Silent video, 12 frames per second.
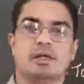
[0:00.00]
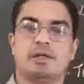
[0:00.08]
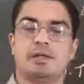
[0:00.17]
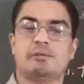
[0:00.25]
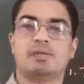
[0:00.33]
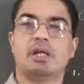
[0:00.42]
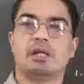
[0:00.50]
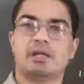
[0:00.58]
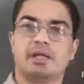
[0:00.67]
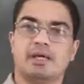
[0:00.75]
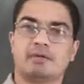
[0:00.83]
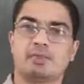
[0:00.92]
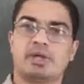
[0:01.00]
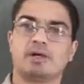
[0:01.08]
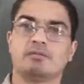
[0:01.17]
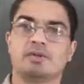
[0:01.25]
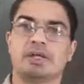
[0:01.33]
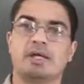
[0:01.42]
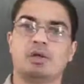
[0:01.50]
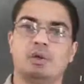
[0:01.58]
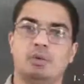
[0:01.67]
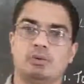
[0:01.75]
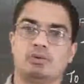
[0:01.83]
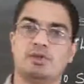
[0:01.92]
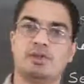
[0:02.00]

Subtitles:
a bill can become a law.